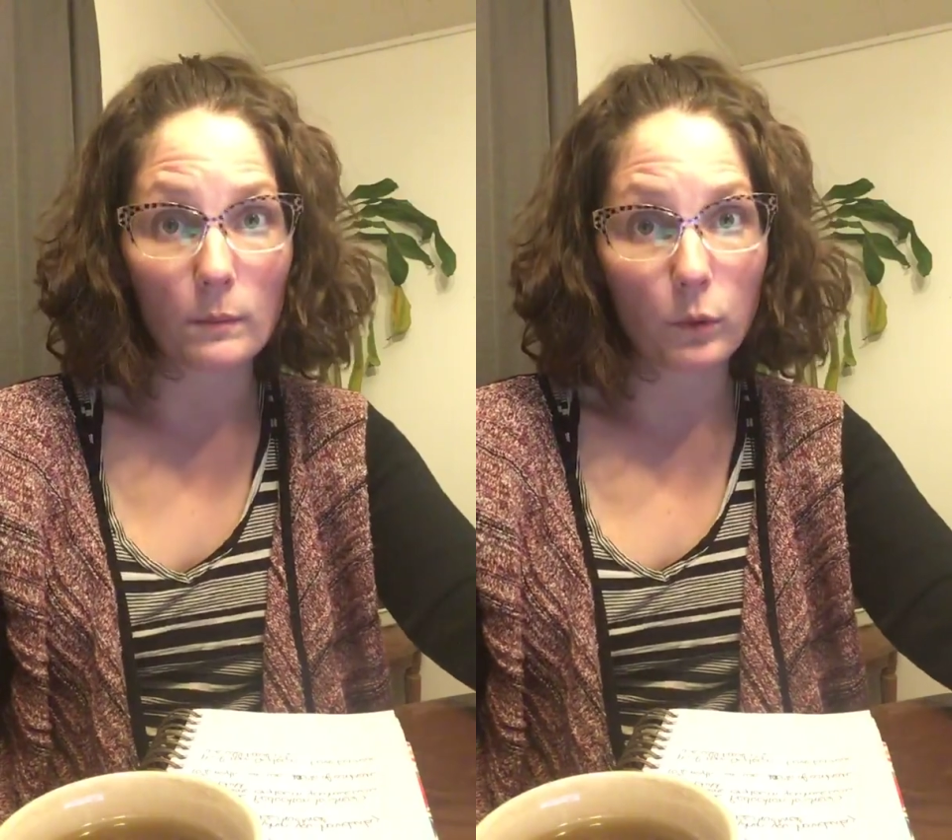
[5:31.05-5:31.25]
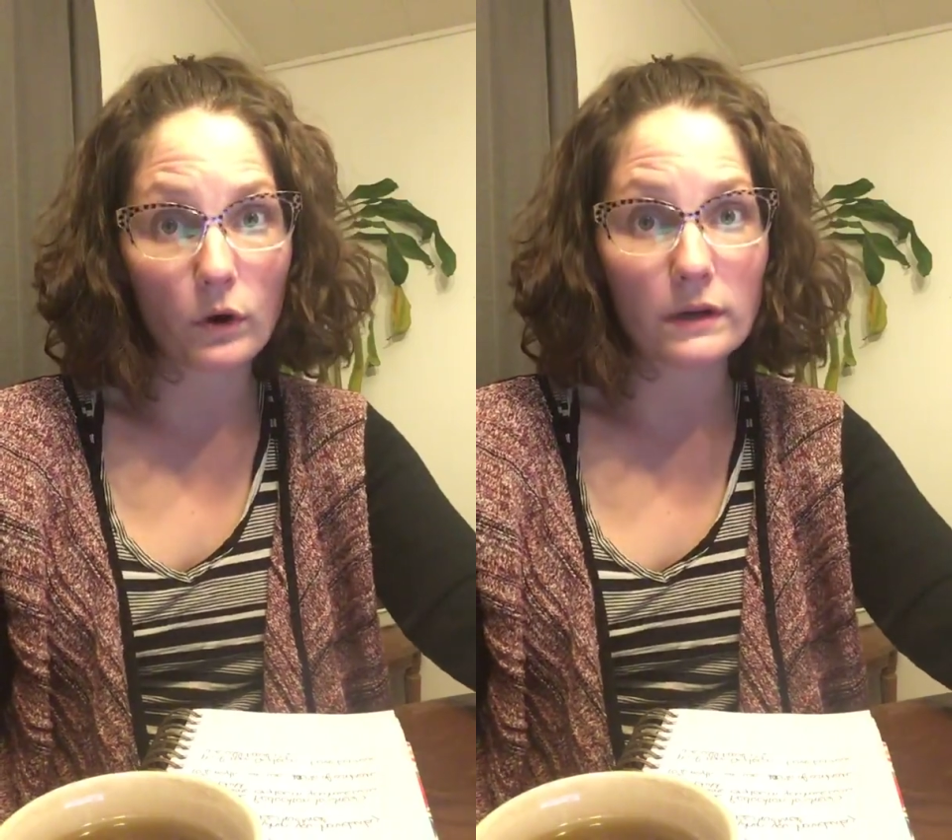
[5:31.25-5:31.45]

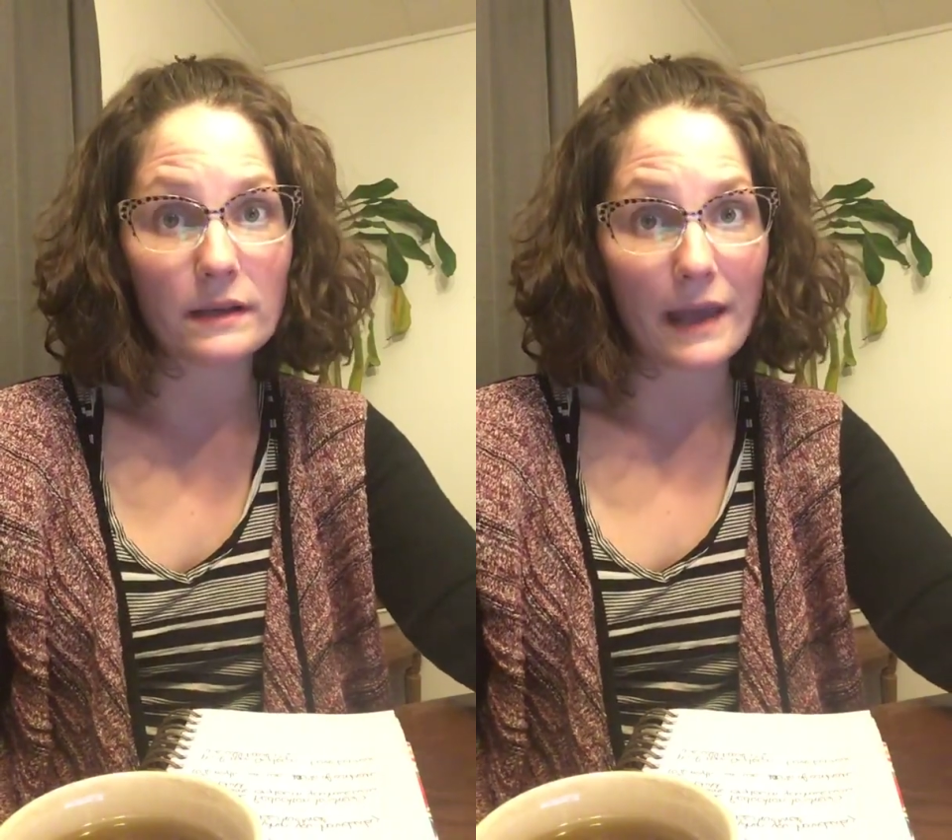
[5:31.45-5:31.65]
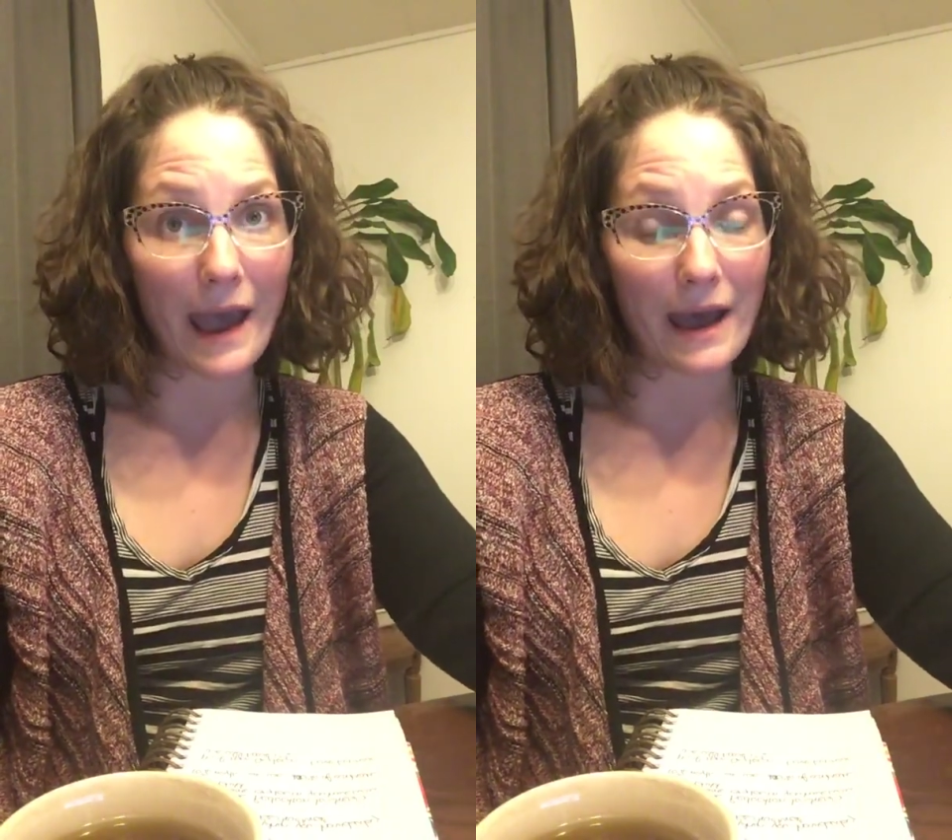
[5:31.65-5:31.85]

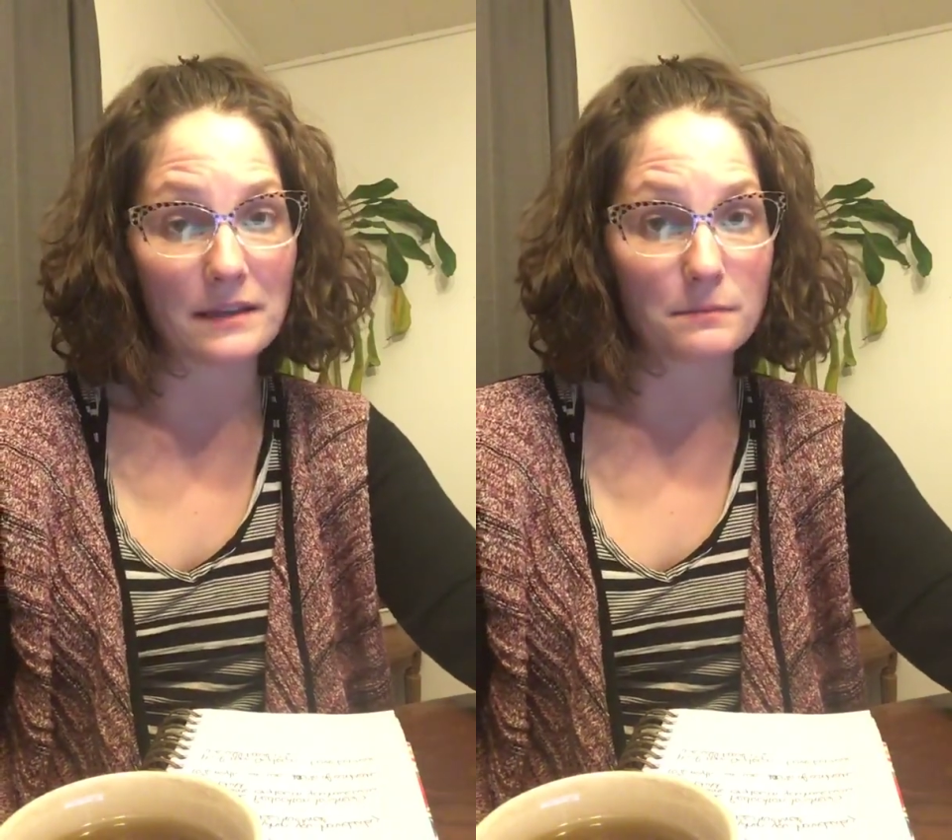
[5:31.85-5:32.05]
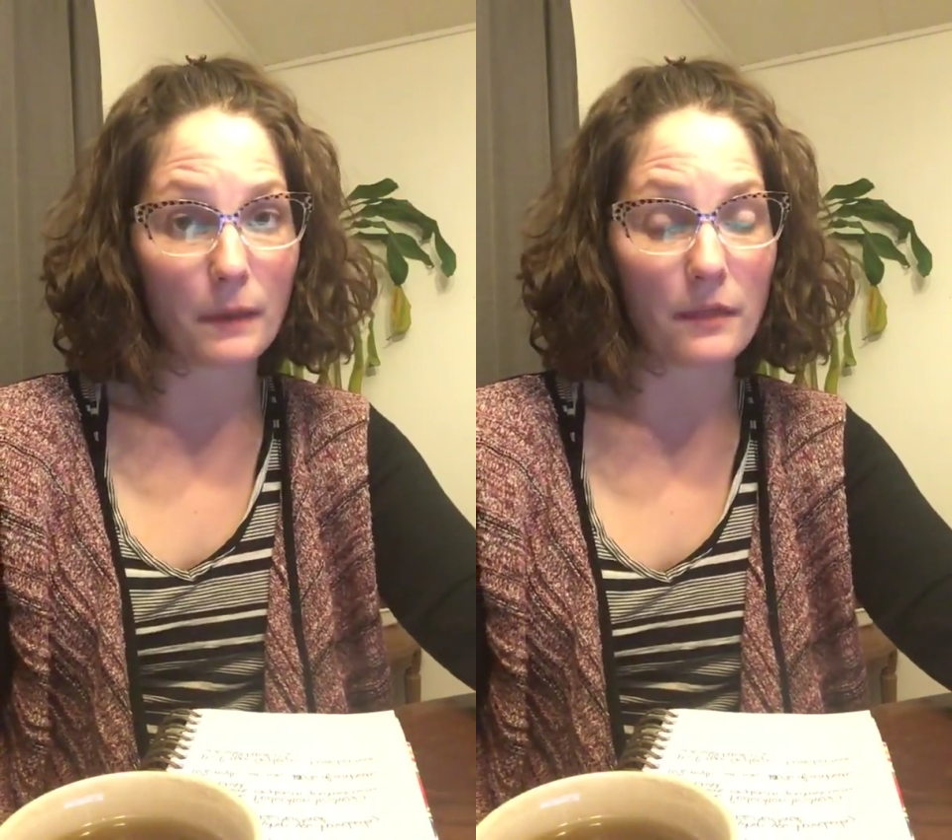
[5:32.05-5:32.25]
important
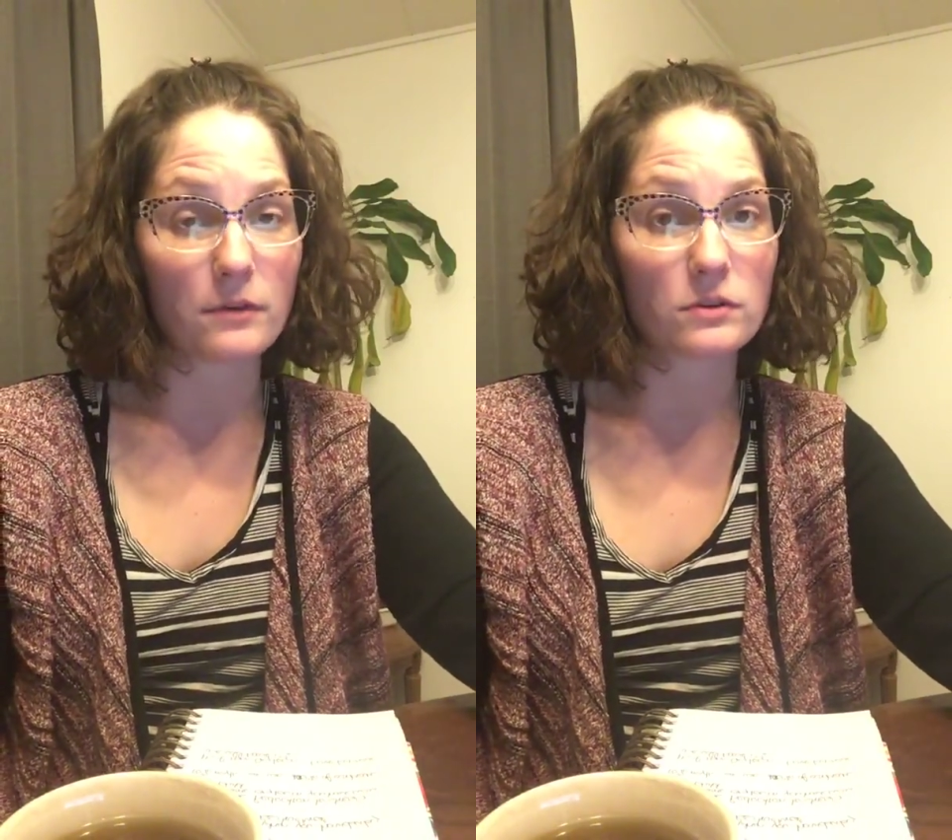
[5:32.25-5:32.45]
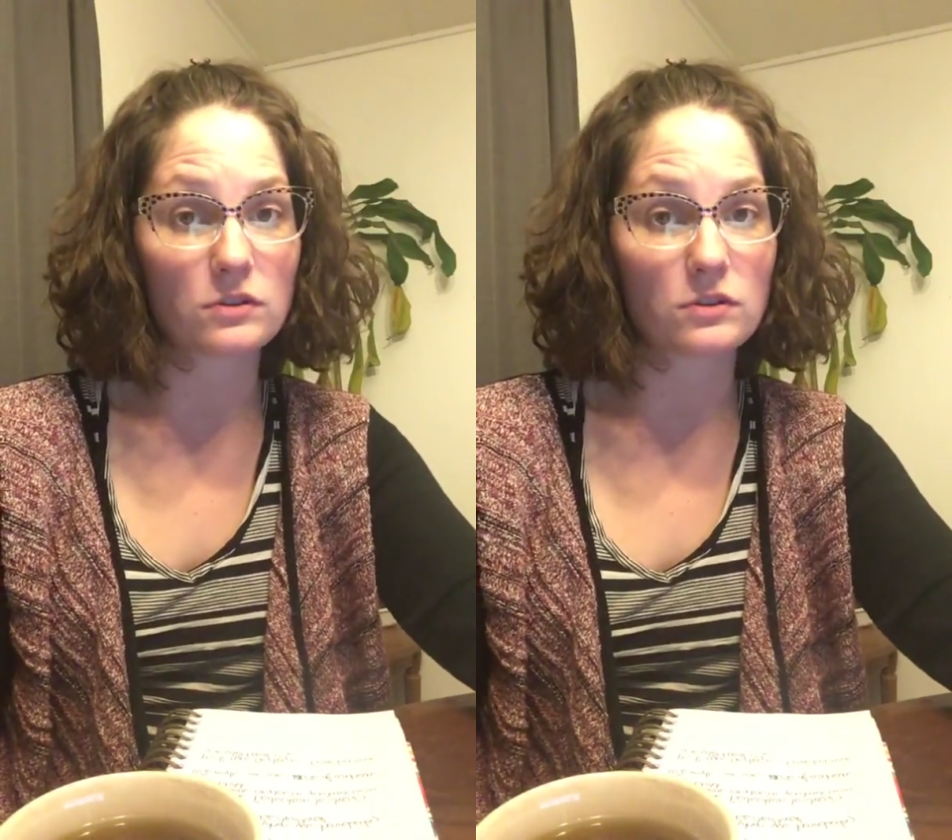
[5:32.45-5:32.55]
as mothers.